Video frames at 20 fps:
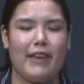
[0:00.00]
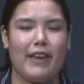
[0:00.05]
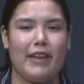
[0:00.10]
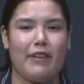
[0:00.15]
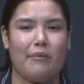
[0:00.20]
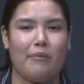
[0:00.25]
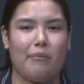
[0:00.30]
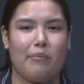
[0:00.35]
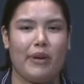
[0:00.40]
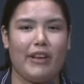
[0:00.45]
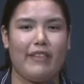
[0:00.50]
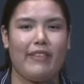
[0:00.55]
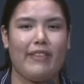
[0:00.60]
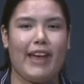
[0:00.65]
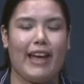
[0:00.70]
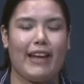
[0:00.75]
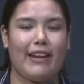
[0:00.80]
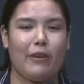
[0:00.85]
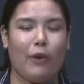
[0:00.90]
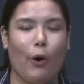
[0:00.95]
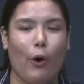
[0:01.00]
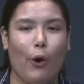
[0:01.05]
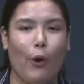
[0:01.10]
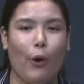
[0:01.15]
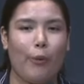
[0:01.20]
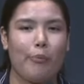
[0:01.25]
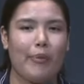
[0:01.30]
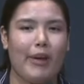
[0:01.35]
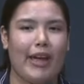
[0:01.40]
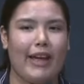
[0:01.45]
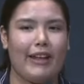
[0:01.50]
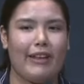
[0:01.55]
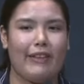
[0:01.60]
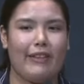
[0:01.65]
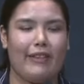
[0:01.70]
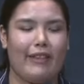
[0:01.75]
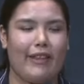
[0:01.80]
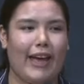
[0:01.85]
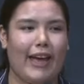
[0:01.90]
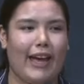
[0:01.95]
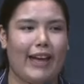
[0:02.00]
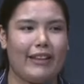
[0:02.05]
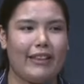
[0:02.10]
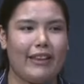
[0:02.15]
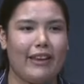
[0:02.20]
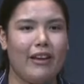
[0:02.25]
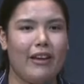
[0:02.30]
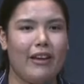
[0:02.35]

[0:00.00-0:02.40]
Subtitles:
can bring that hope and that